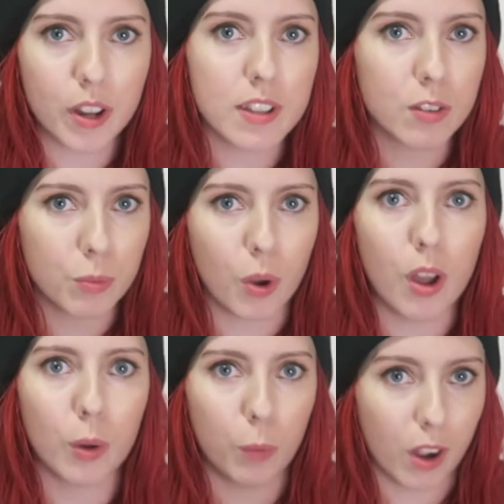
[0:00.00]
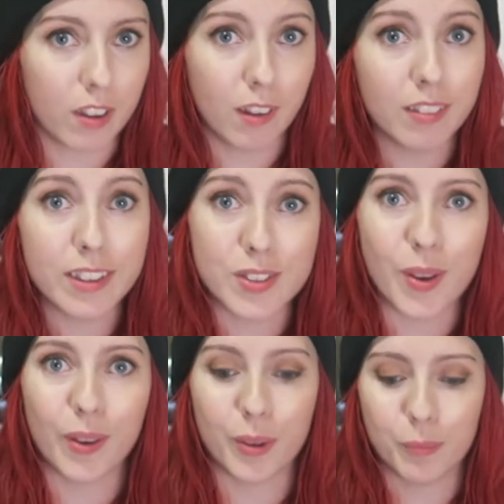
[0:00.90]
bodies of work working on this
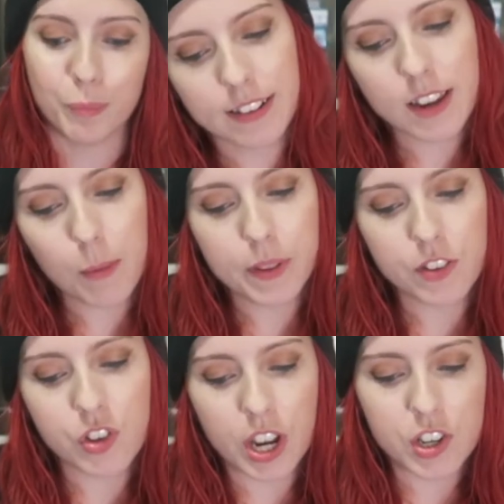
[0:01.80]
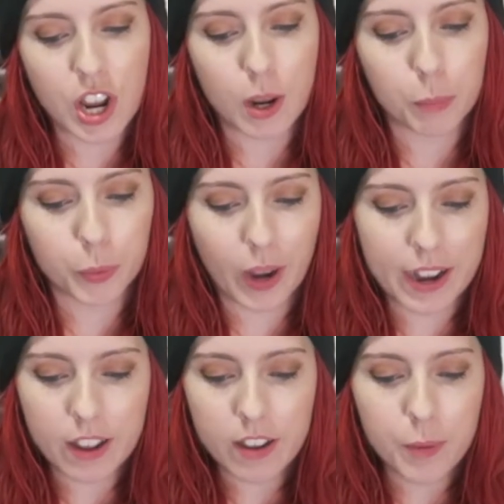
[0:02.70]
show. Next up is JJ
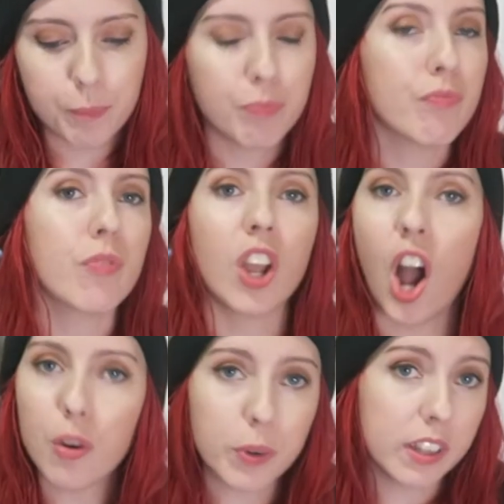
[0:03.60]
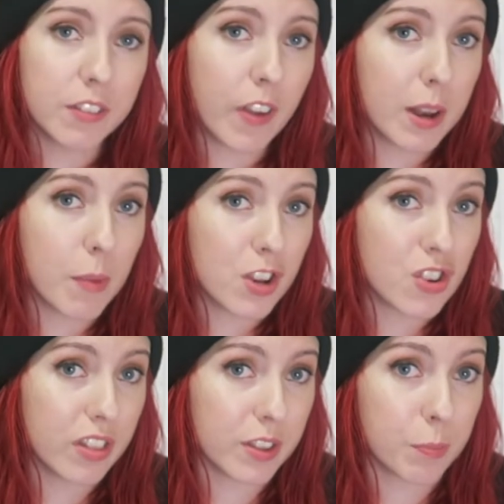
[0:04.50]
Brader. Can't really find much
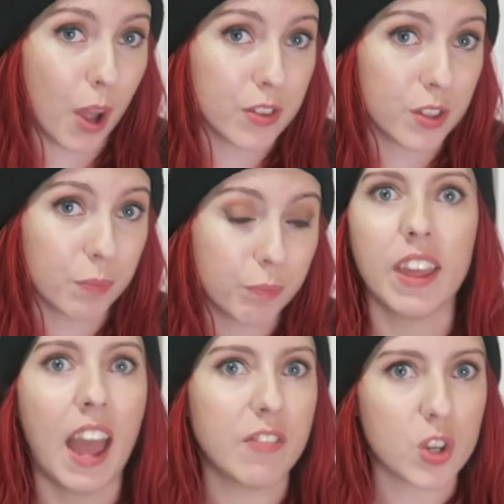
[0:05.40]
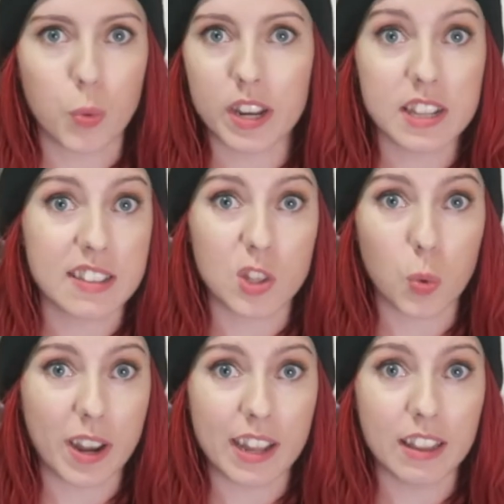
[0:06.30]
on this person. They haven't tweeted since
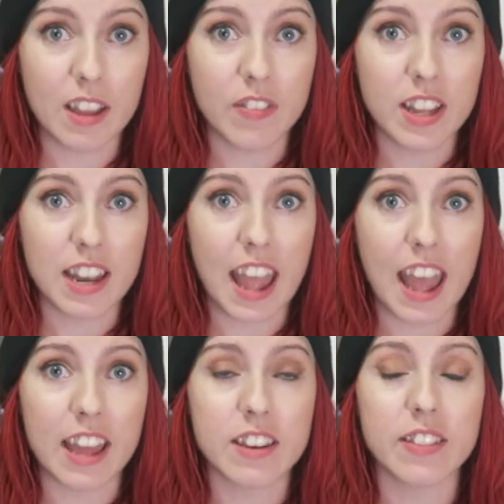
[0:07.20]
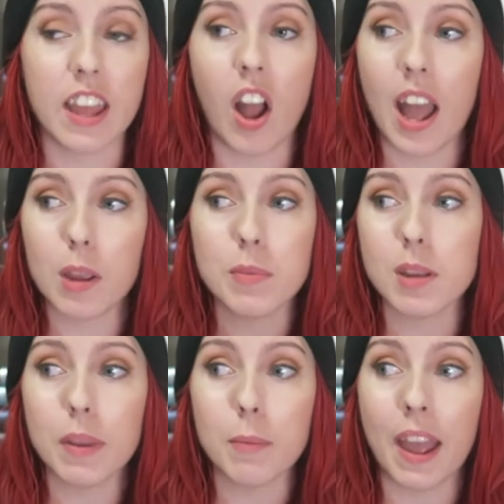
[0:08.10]
2011, and their
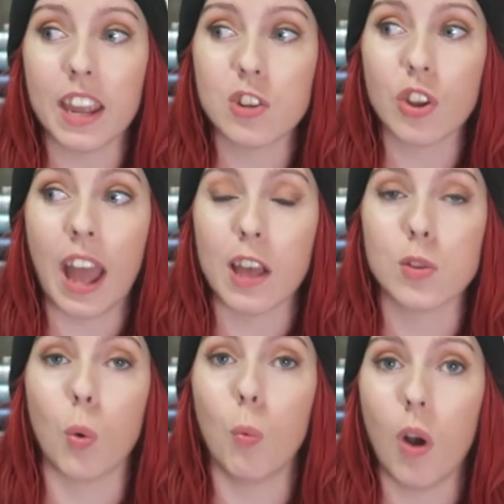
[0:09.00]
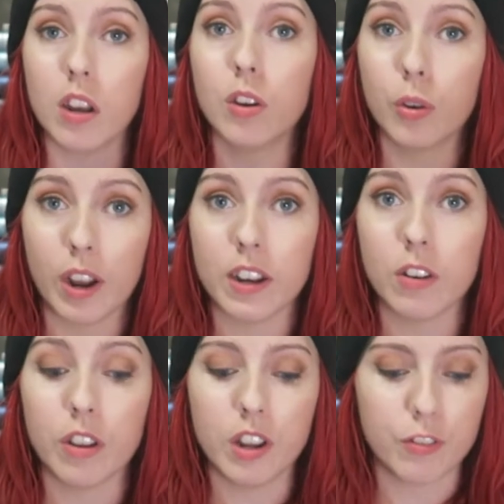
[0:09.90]
IMDb page has one credit
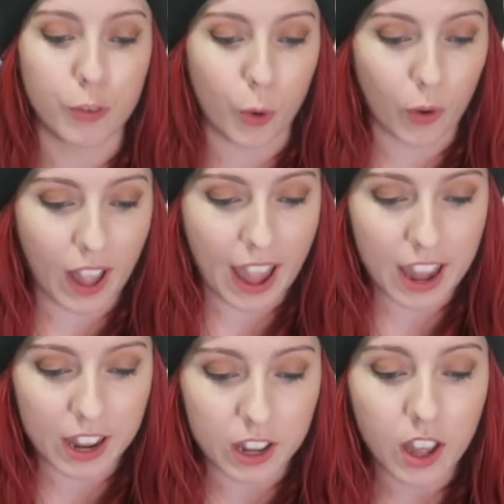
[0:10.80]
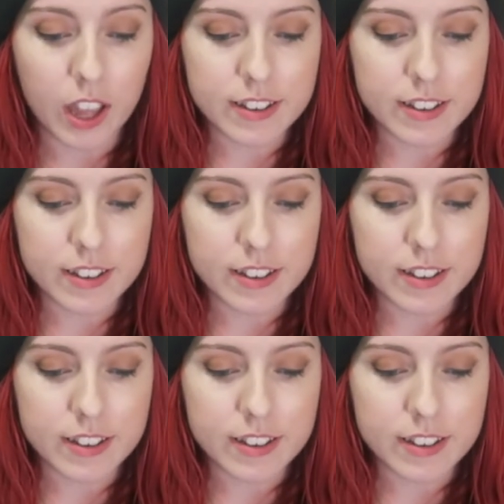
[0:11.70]
on it for a